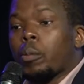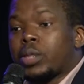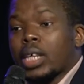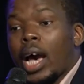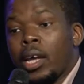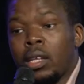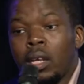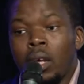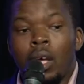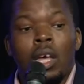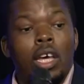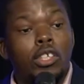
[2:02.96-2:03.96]
sign,
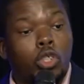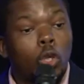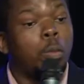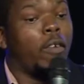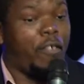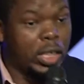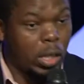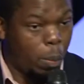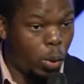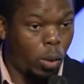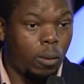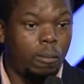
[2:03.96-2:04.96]
it should be
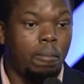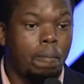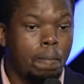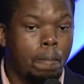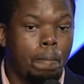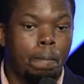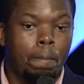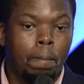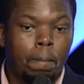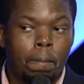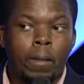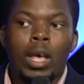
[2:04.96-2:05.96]
visible.
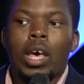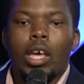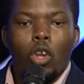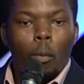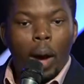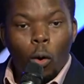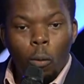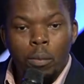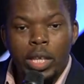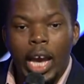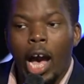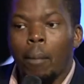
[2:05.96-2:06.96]
Noma
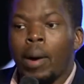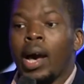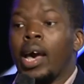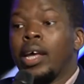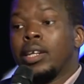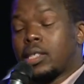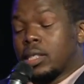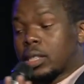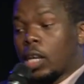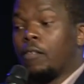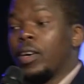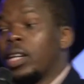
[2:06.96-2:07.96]
gumnyama, and it is given